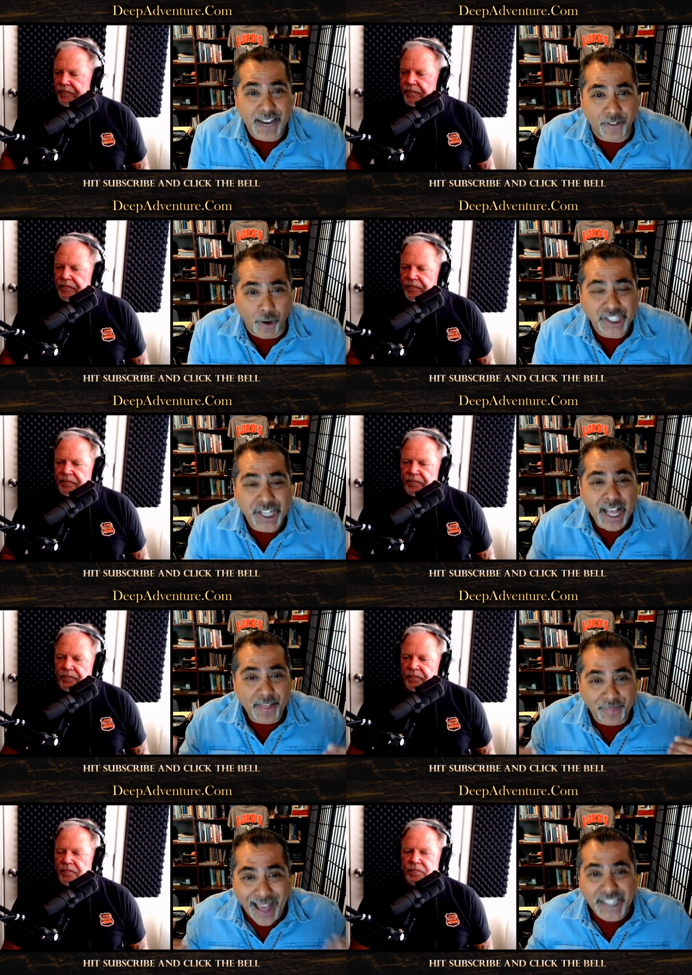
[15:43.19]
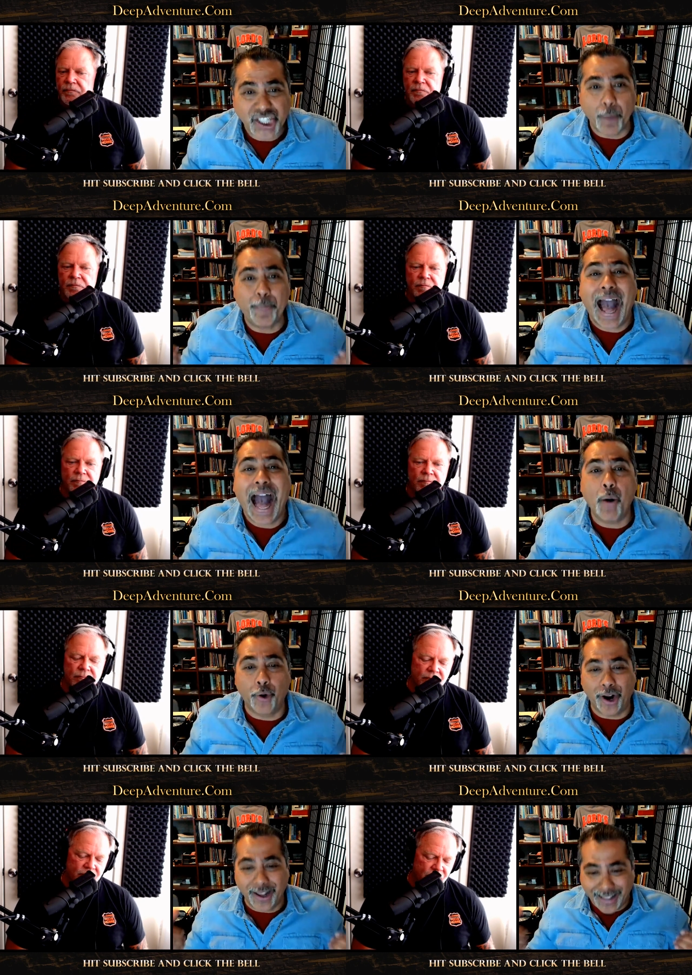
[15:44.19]
Speaker 1: of grace. That's the
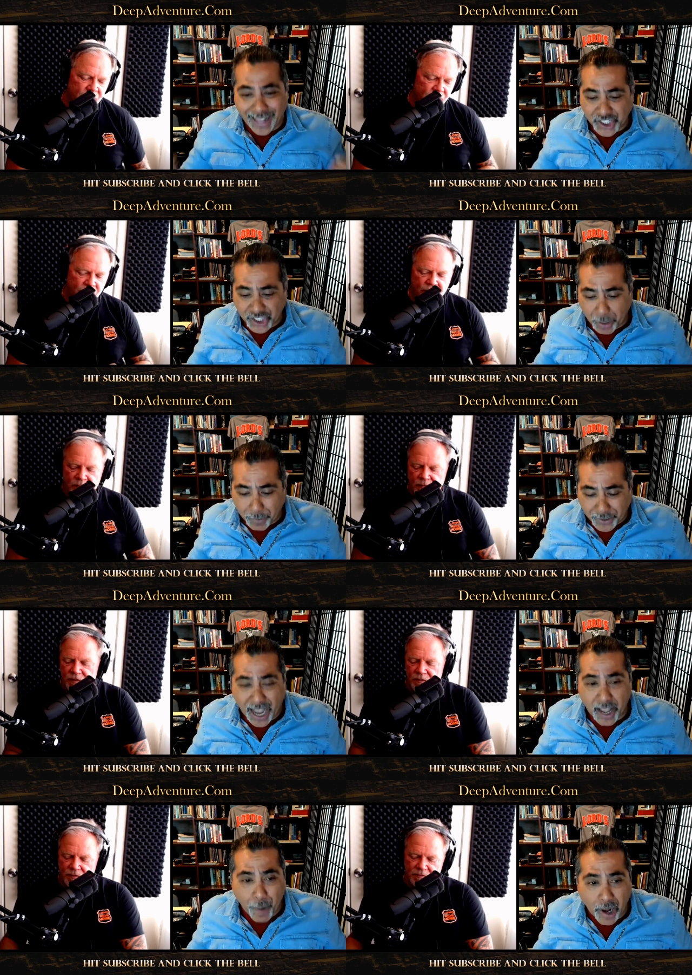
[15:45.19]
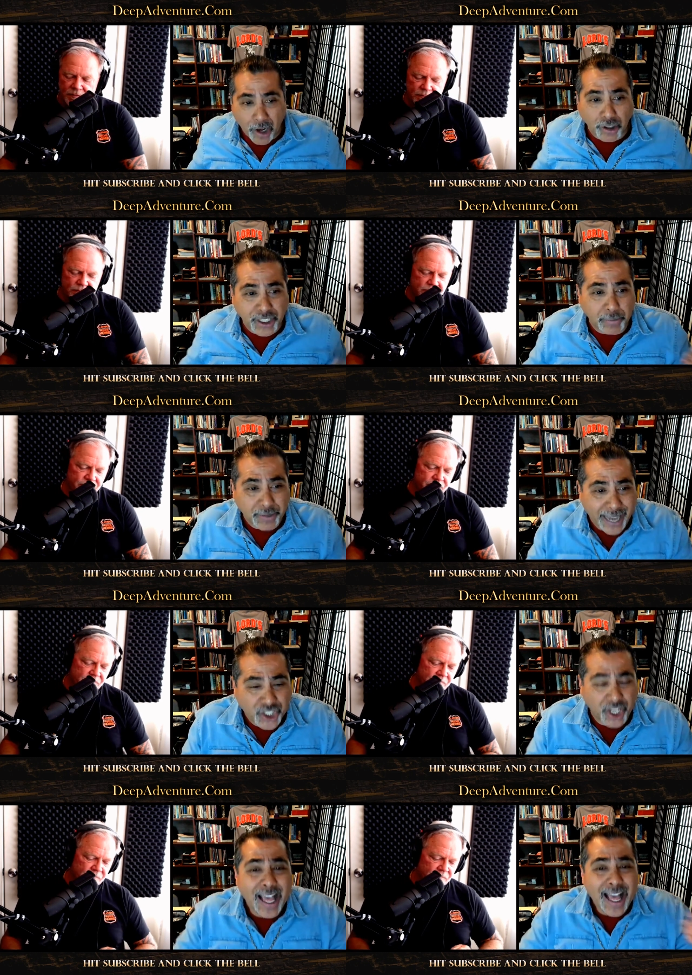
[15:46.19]
power against di- diabolical
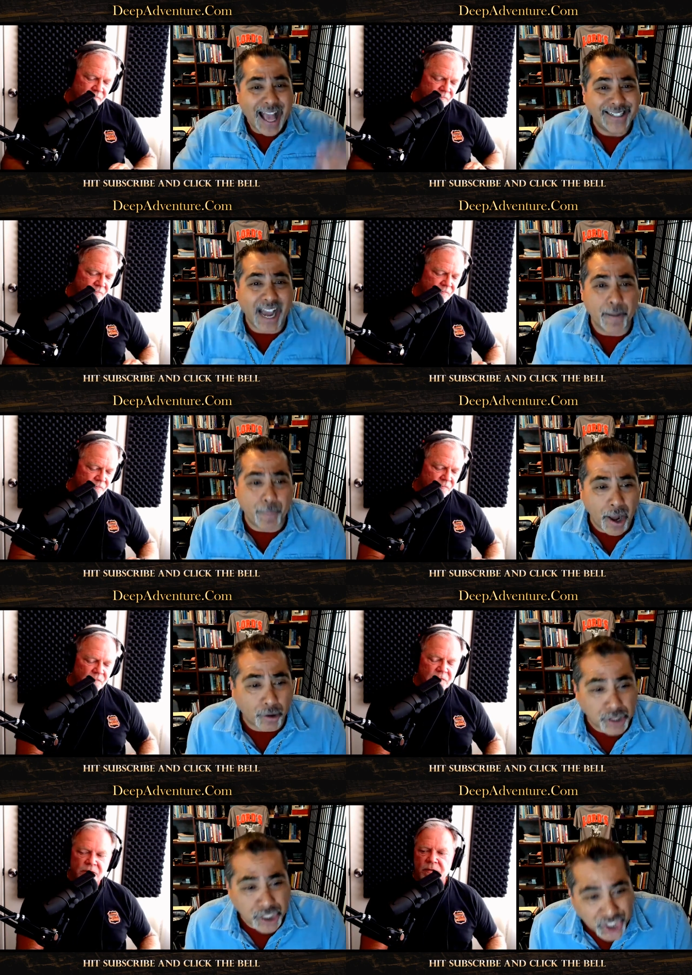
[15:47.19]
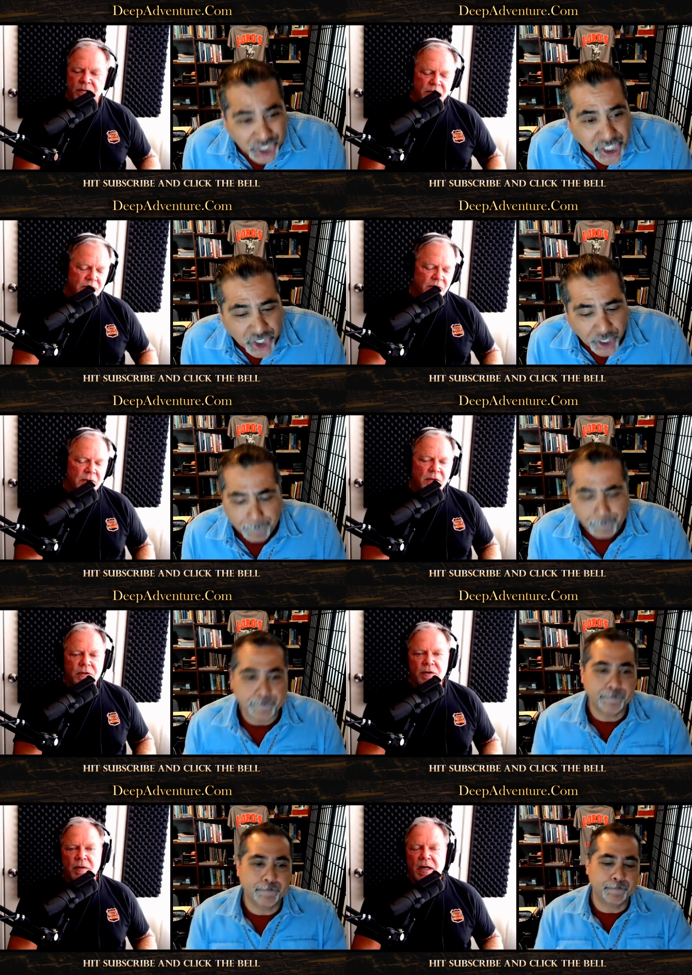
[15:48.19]
temptation and diabolical suggestion.
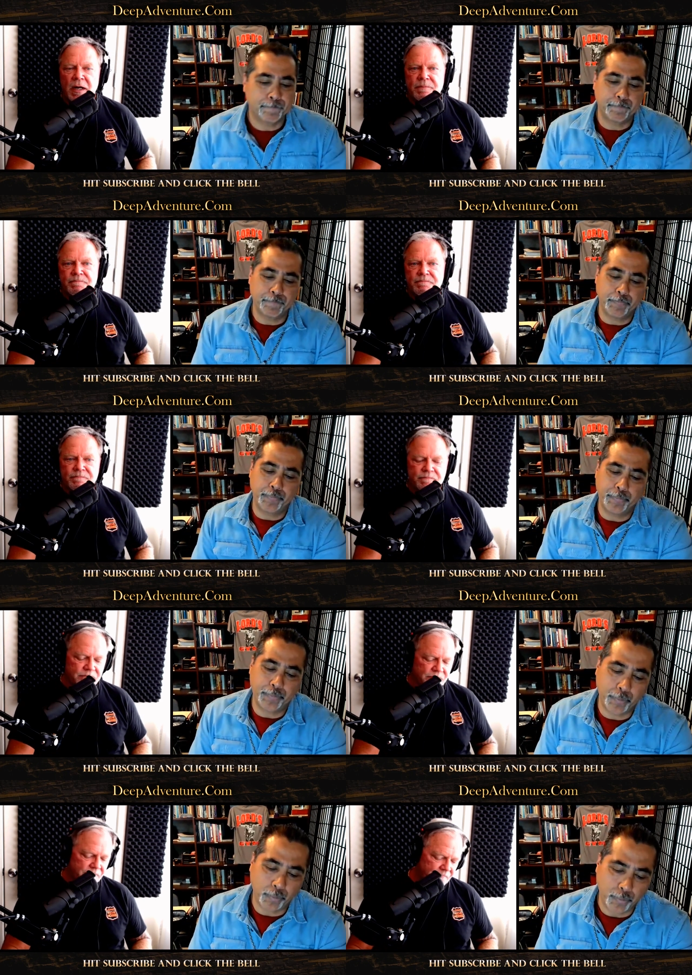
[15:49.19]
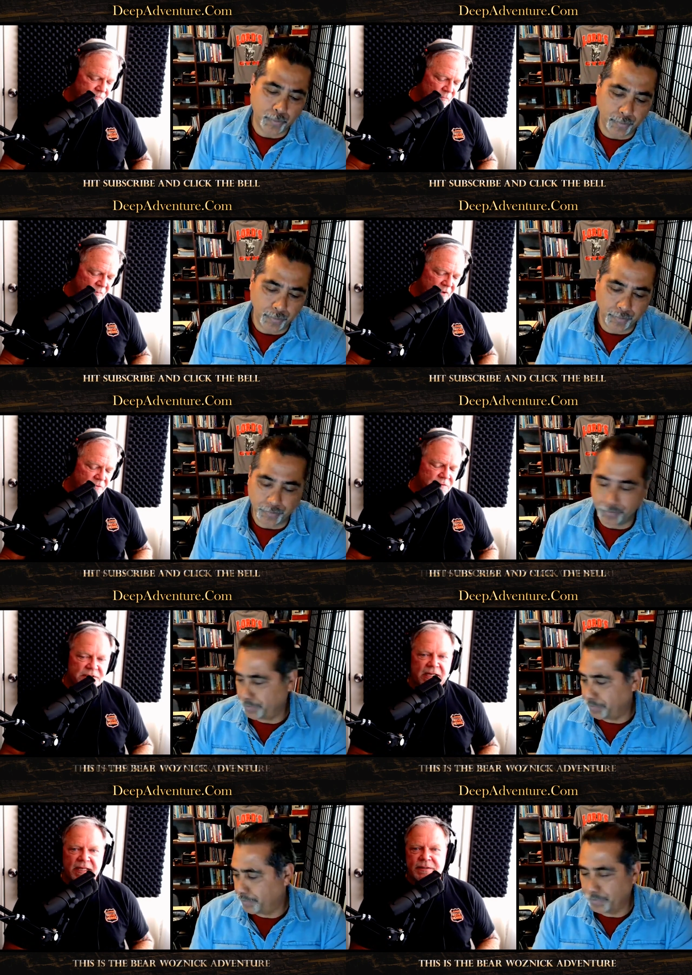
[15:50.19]
Speaker 2: You know, um, you know,
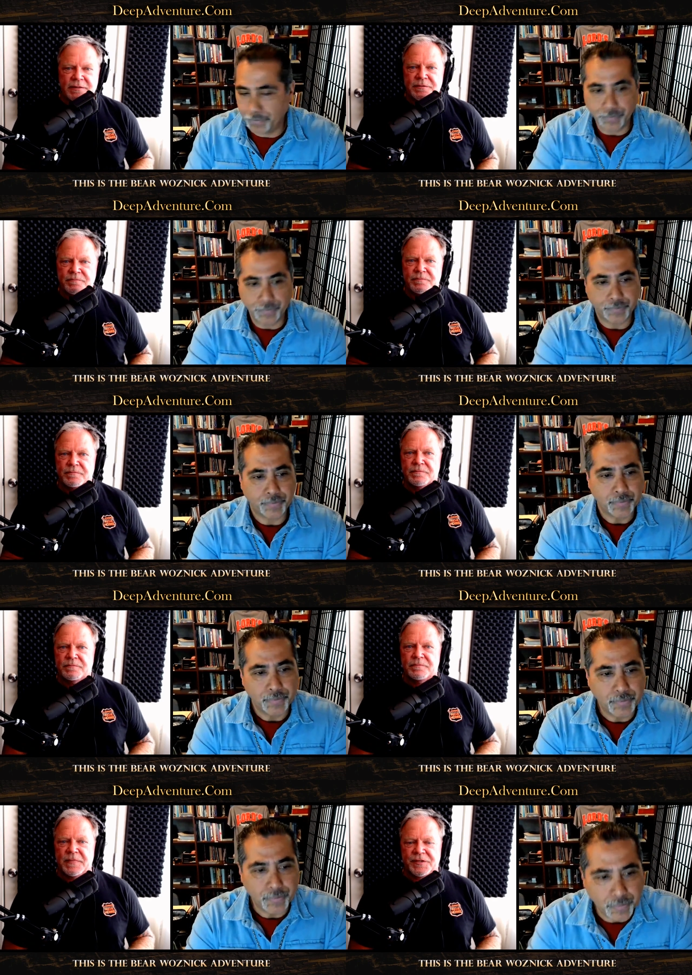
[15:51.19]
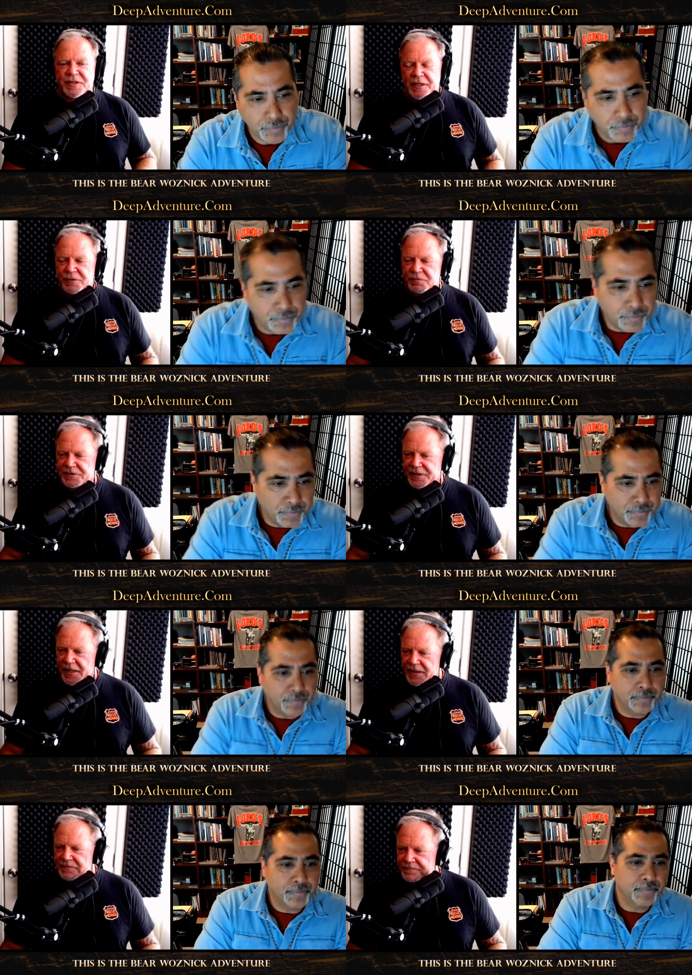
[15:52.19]
Satan isn't equal to
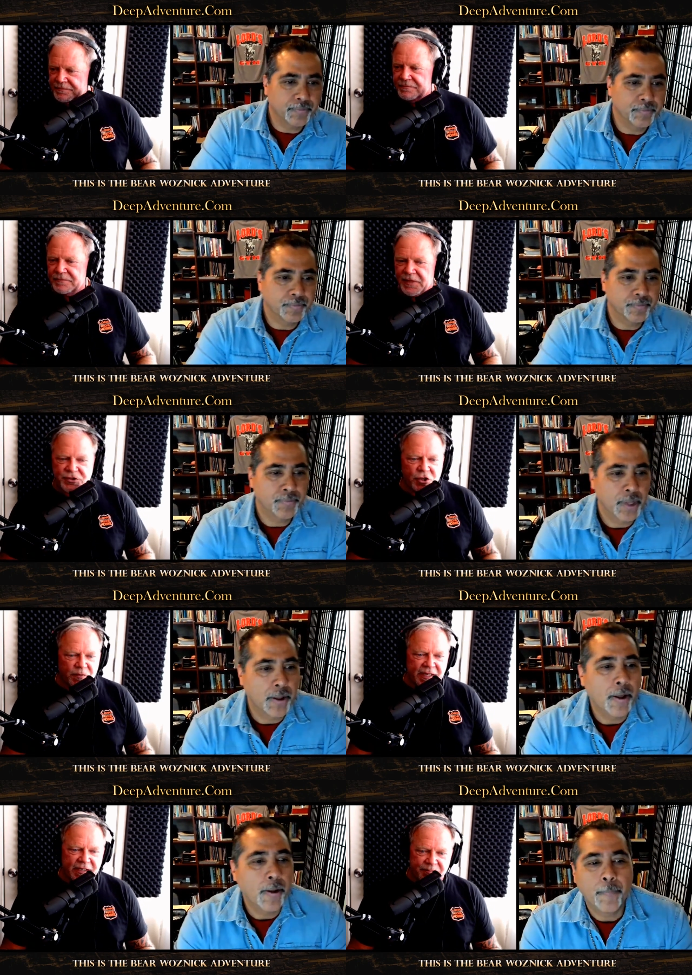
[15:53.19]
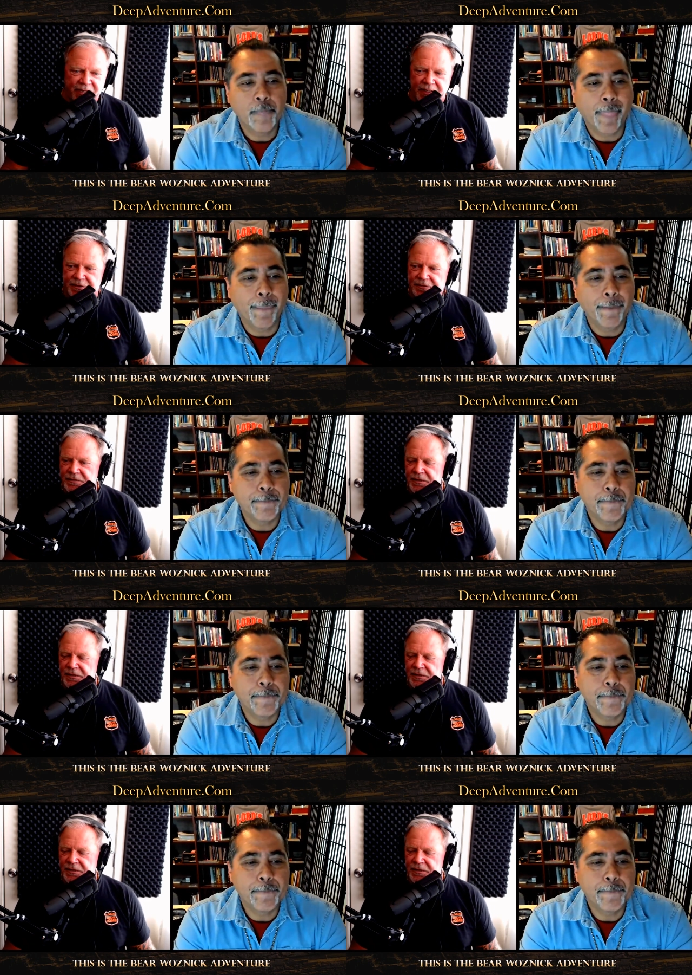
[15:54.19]
God. He's a created being.